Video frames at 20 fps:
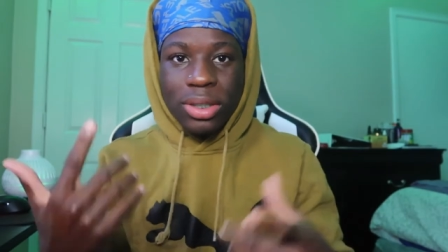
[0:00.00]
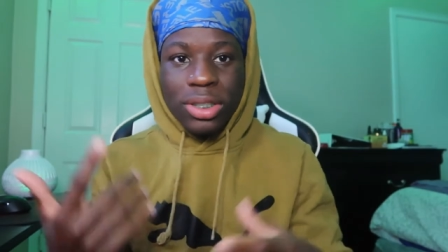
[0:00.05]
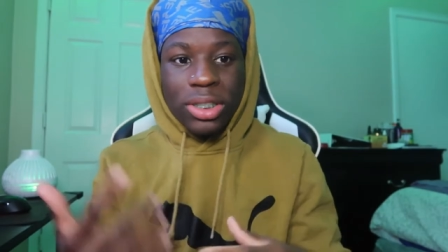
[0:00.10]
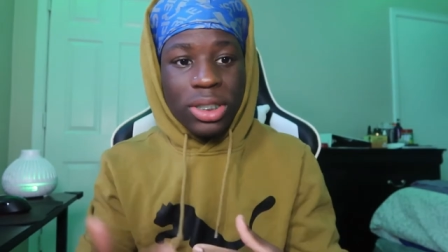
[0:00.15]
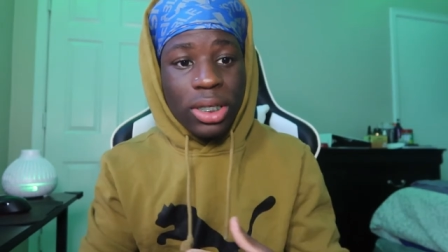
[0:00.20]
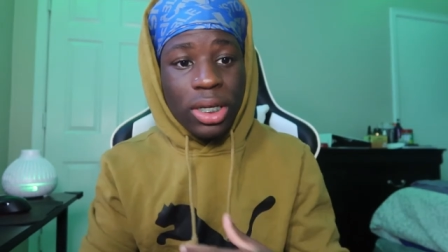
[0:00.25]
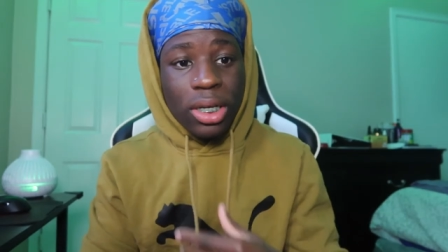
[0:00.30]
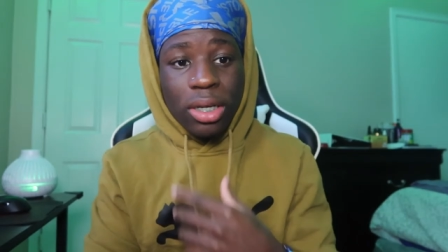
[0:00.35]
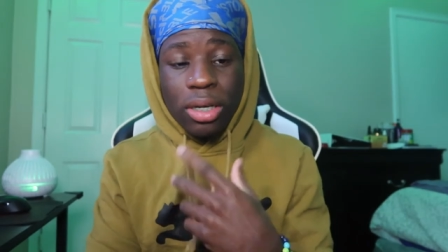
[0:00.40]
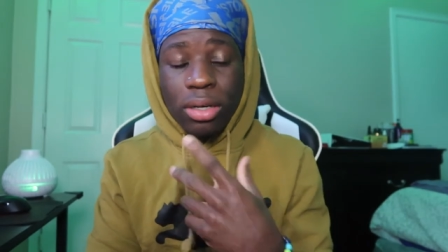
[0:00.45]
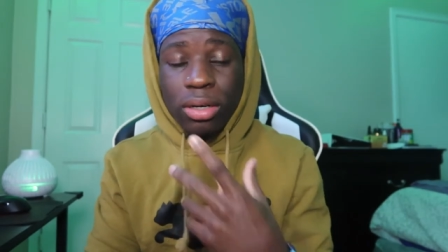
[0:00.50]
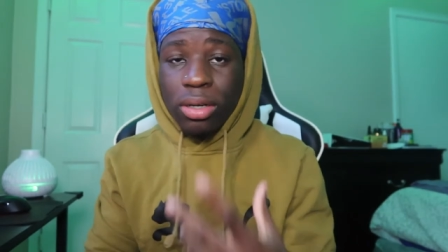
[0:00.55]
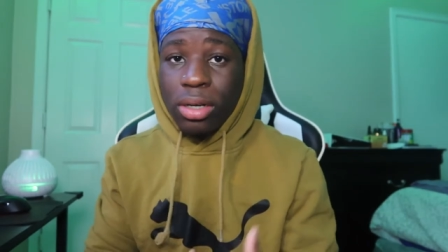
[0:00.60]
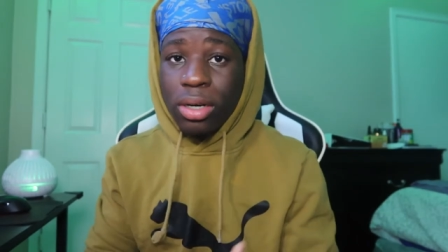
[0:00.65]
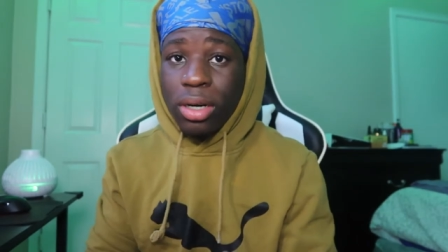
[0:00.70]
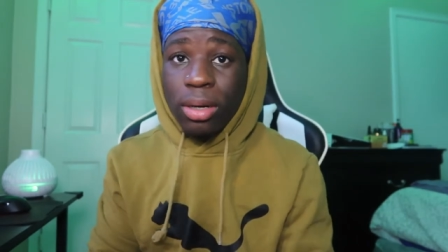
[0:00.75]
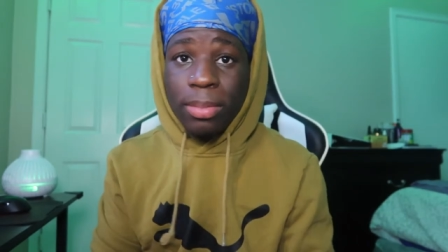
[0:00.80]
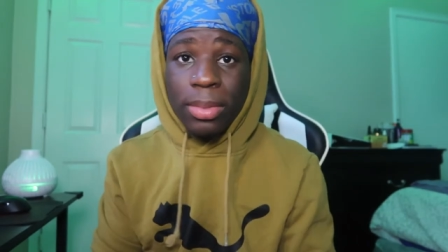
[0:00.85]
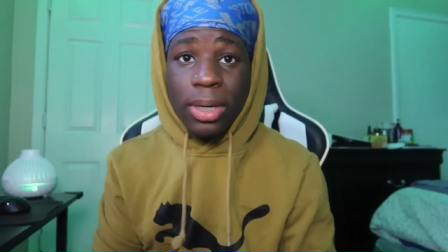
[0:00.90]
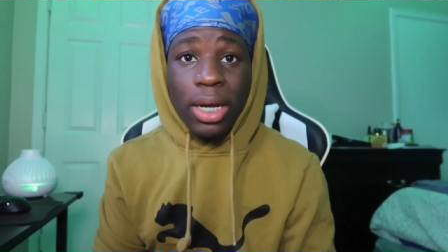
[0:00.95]
she end up
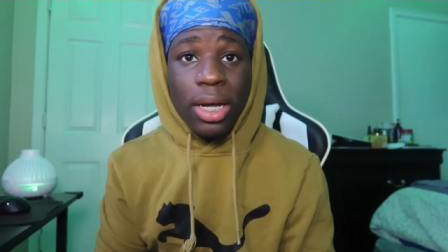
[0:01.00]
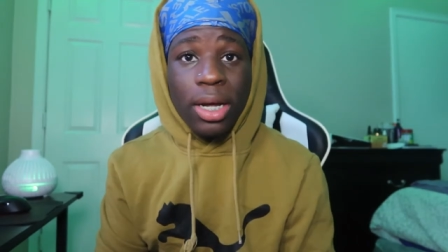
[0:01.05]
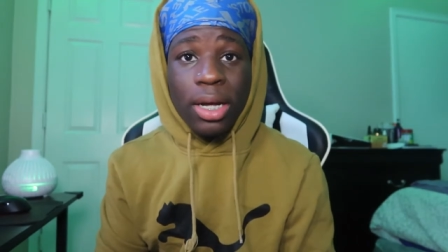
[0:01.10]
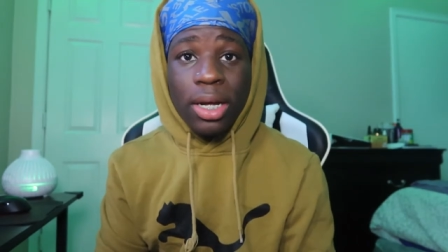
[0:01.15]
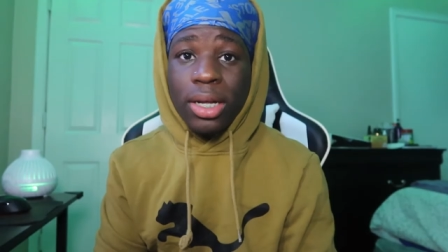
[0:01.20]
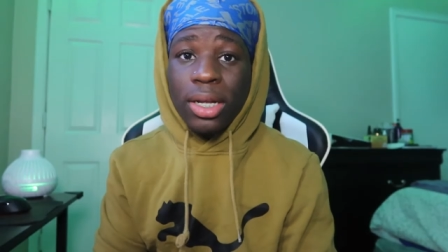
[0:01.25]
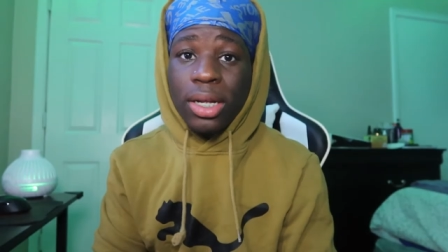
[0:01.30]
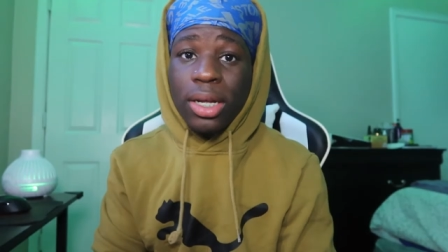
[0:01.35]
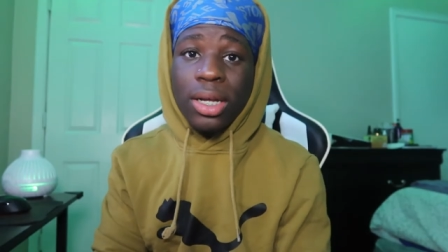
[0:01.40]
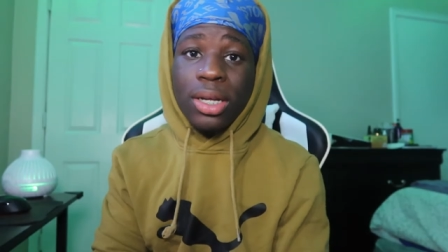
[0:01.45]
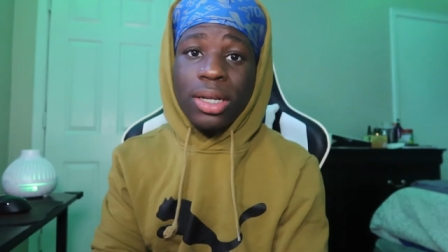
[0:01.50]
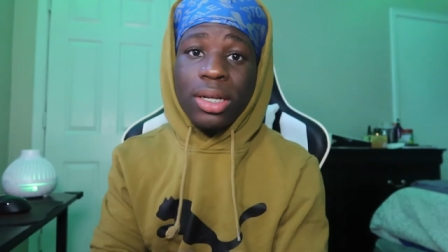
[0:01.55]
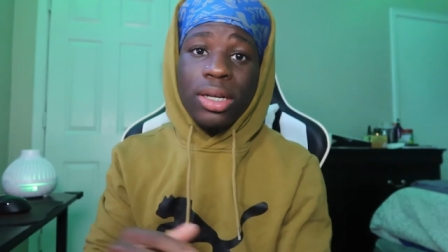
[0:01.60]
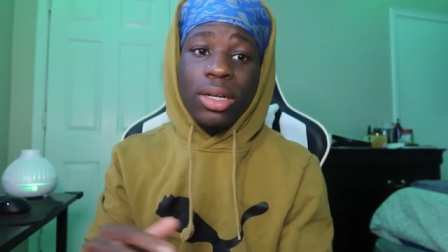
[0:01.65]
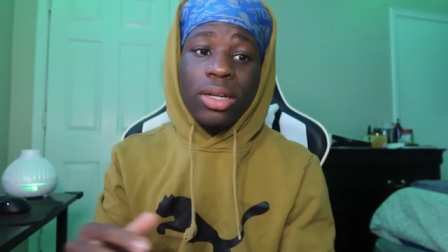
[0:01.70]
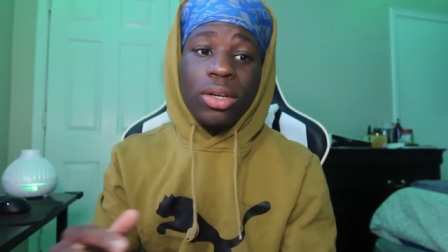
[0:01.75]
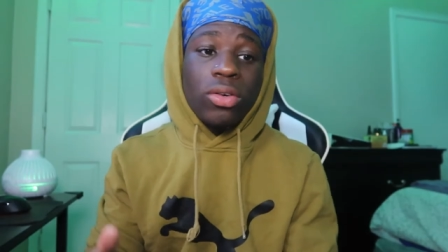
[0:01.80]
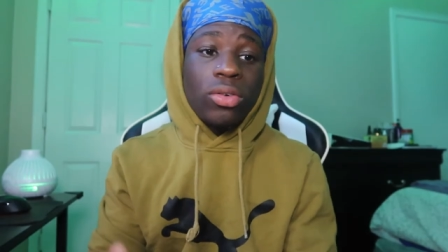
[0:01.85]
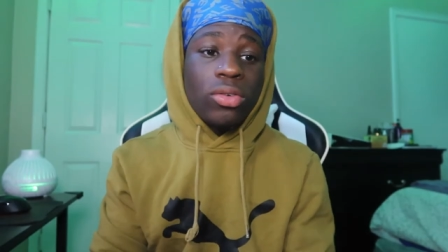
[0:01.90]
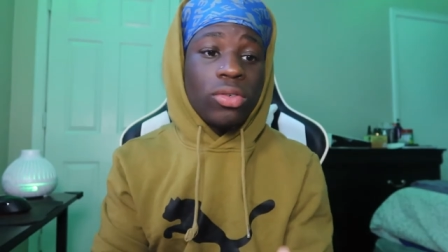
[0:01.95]
come down and
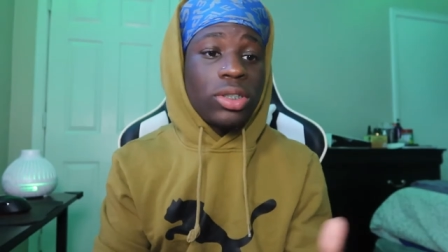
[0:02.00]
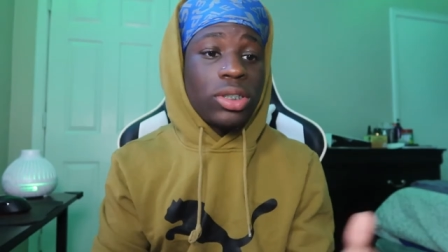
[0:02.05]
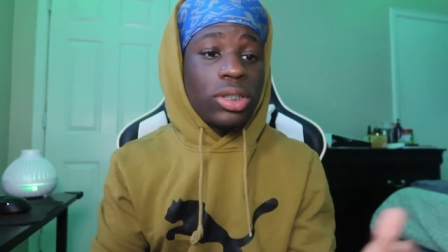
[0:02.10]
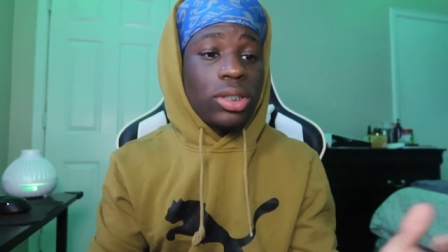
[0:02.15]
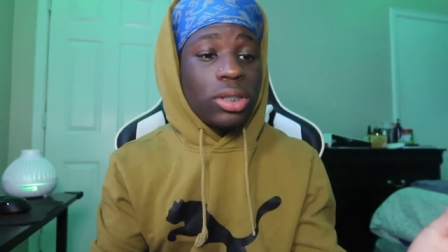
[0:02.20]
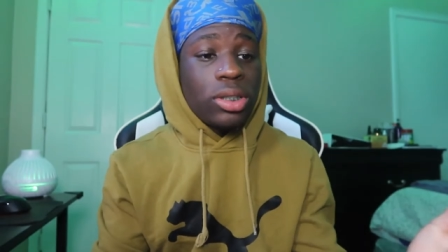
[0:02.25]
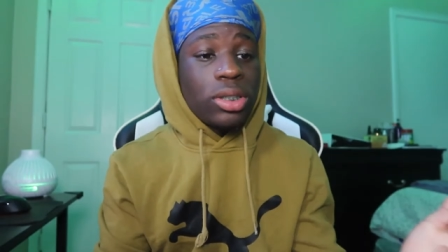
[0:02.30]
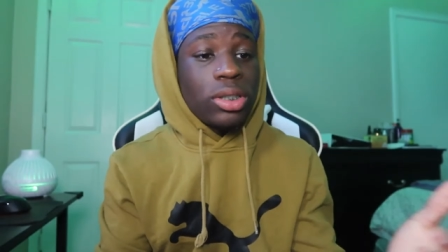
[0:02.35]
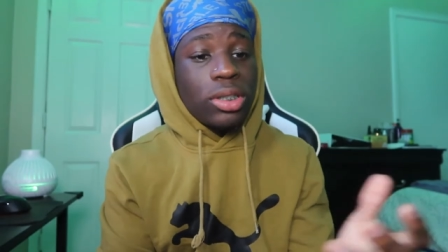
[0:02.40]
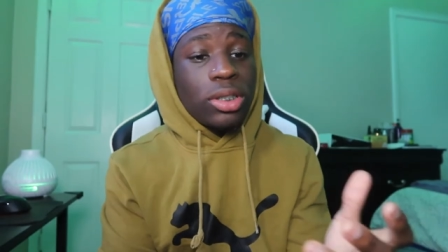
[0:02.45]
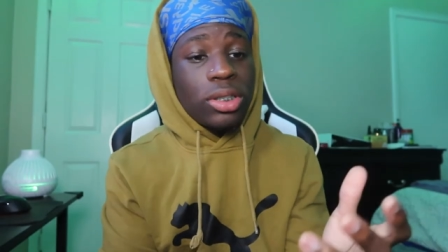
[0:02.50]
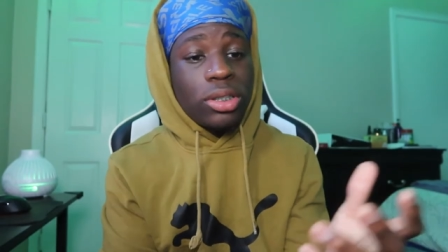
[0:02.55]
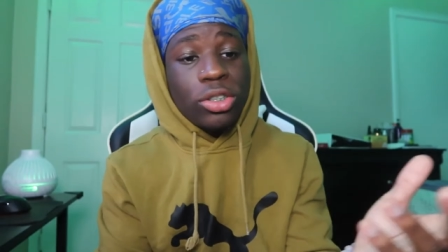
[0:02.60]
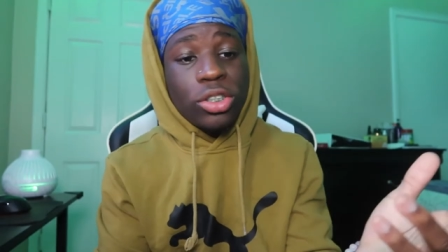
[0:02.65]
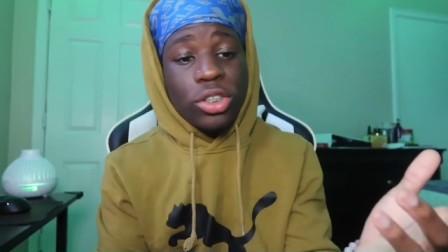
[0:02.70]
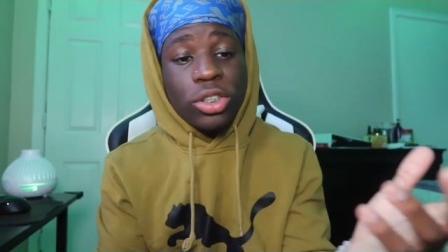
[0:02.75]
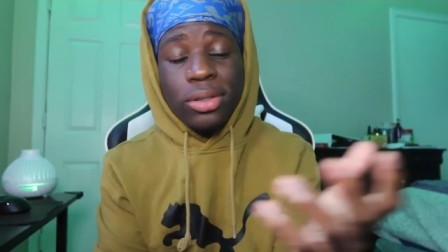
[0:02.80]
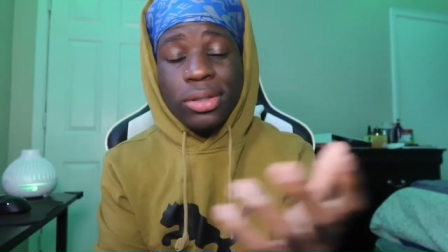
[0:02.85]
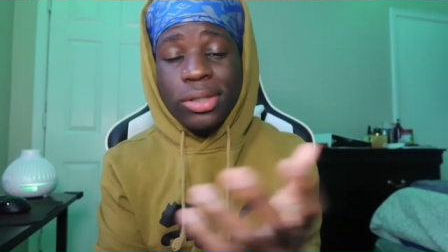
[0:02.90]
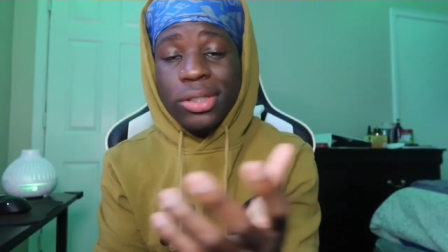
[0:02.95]
you know she she
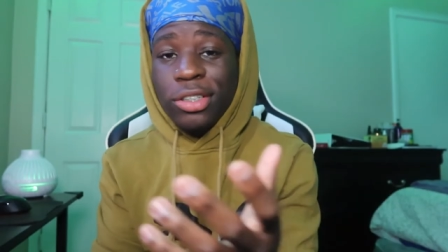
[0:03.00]
she,